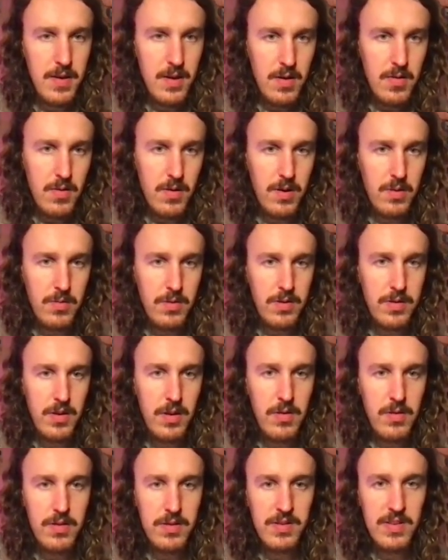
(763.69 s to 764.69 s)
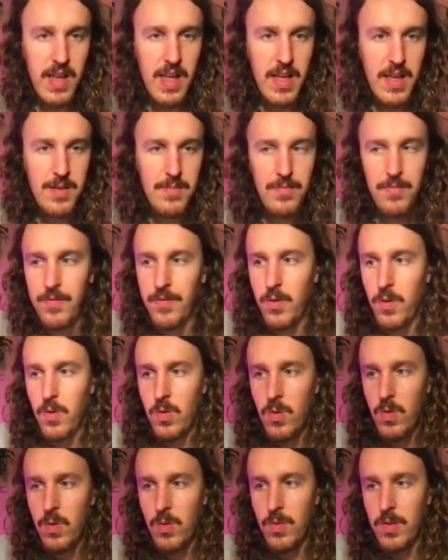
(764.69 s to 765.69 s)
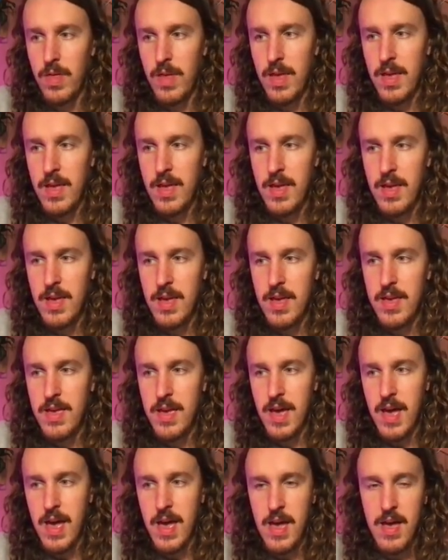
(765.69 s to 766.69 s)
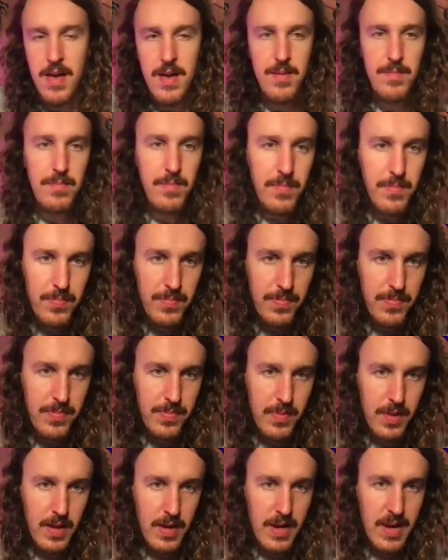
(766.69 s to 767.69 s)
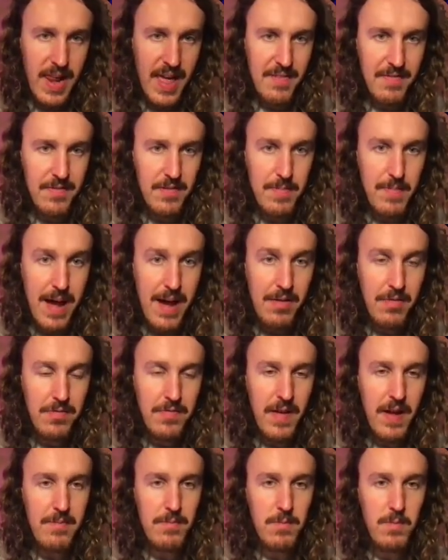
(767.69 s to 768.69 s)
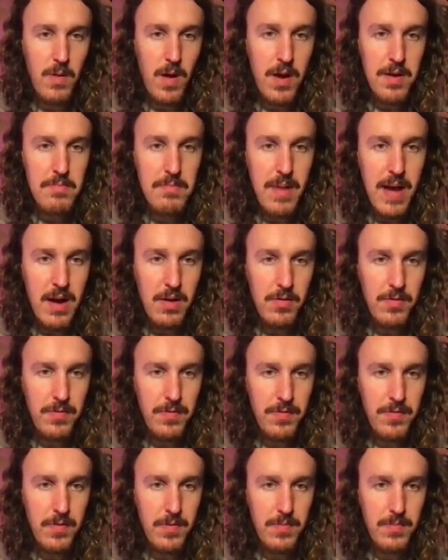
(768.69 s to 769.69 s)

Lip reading: We're going to want to do the same for the left mouth and right mouth.